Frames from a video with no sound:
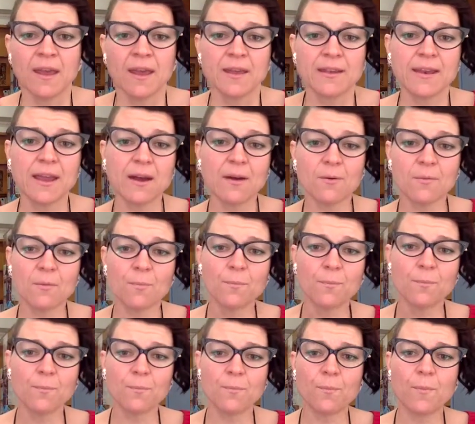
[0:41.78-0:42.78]
Now,
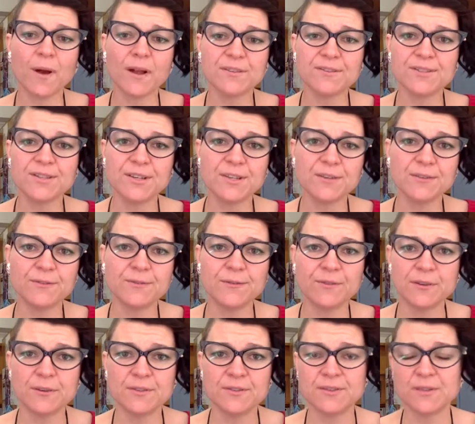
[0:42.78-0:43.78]
once you've
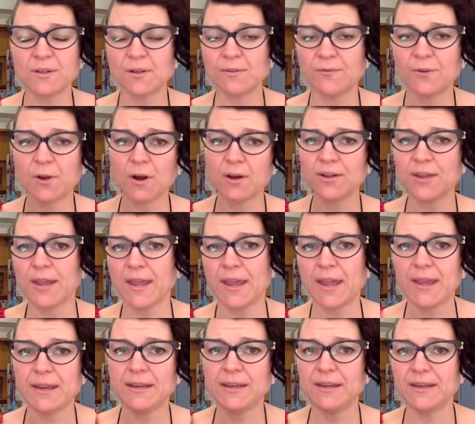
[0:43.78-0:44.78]
sort of got your
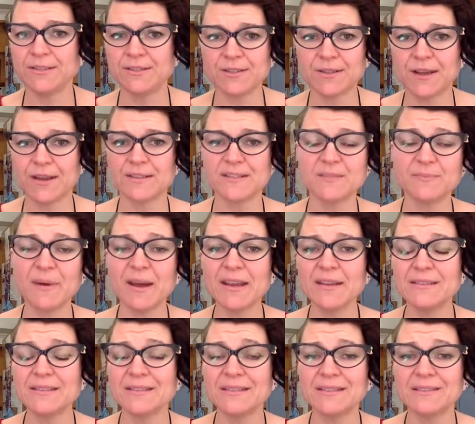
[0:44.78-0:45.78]
head into that
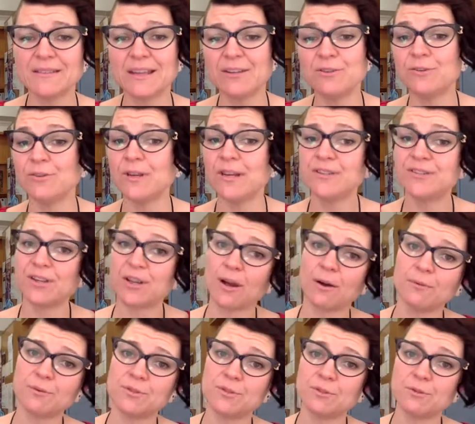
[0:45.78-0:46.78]
space, then you'll need to
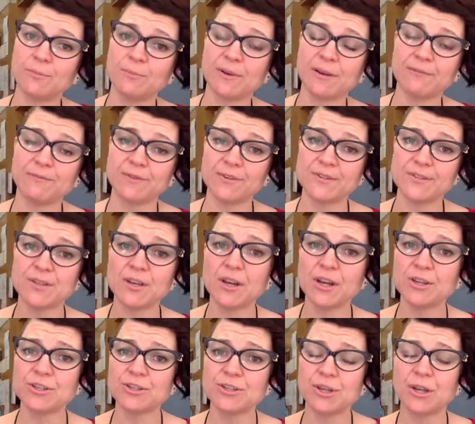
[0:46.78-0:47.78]
go and do a bit of
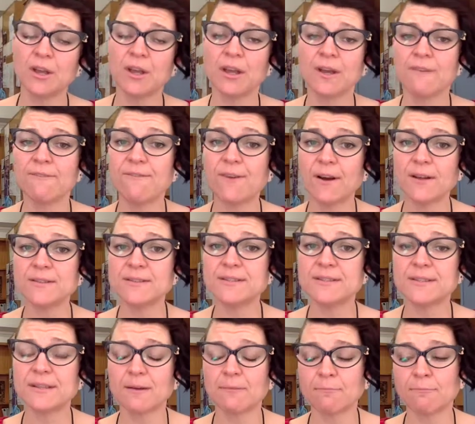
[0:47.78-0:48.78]
research, find
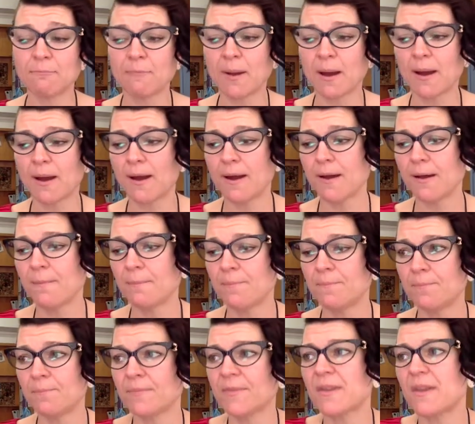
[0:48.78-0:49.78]
some,
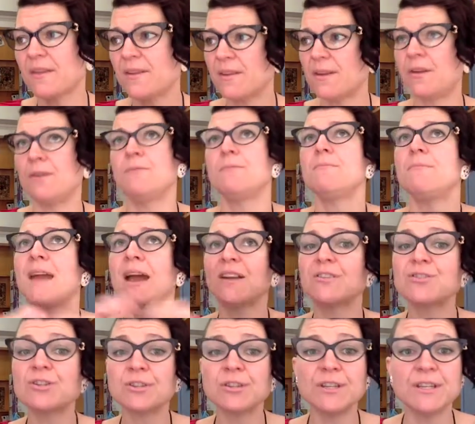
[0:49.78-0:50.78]

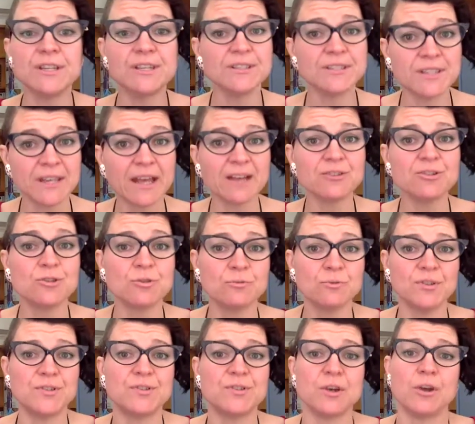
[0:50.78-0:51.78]
national and international
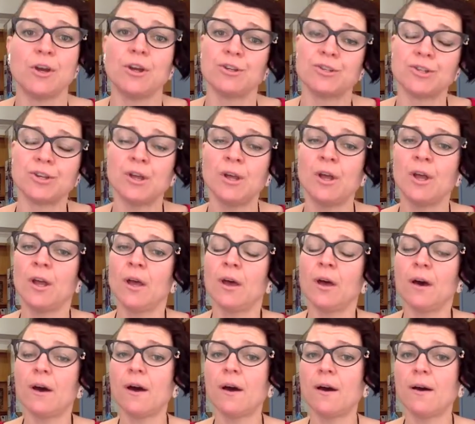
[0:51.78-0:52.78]
research
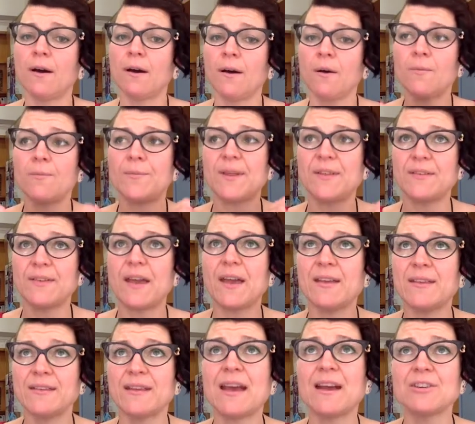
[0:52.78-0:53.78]
that
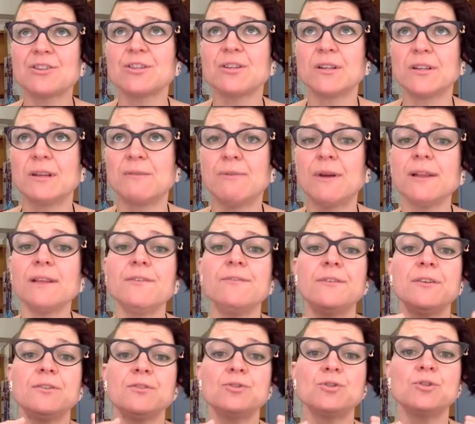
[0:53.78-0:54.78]
is actually
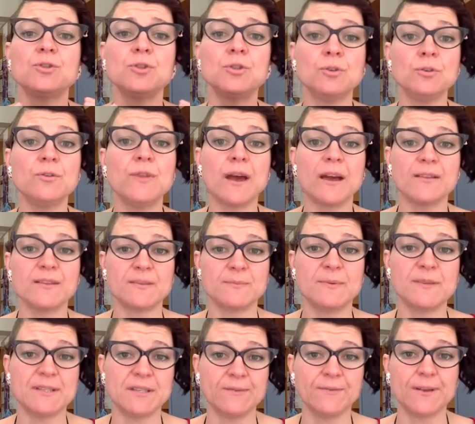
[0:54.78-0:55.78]
relevant to that
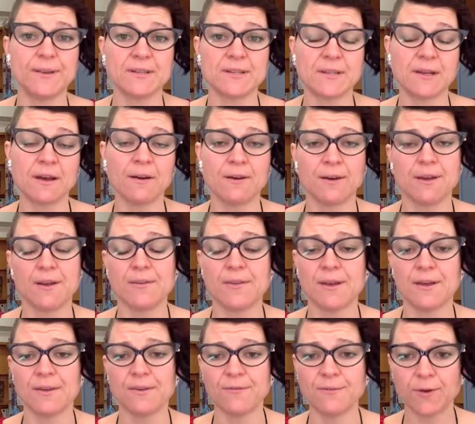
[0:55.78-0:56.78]
specific scenario
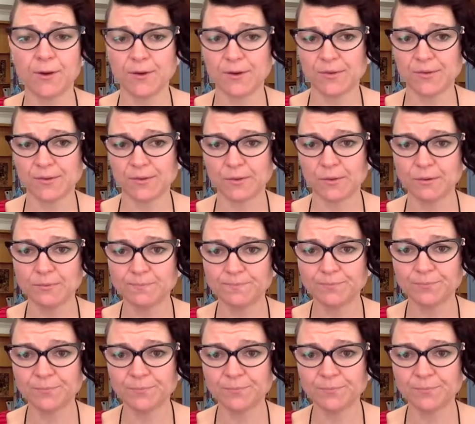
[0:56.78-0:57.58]
that you're focused on.